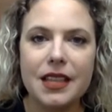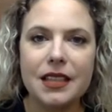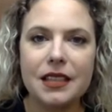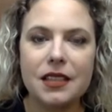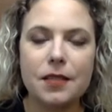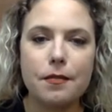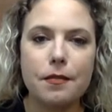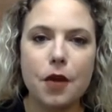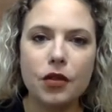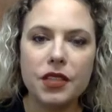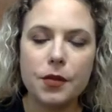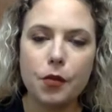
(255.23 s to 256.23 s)
This is the
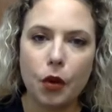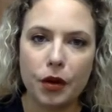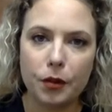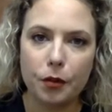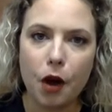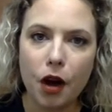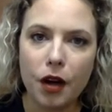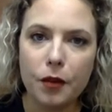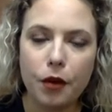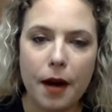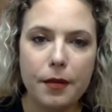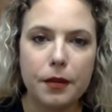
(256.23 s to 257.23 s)
most important
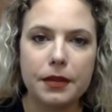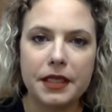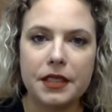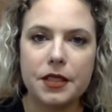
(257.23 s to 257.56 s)
part, probably,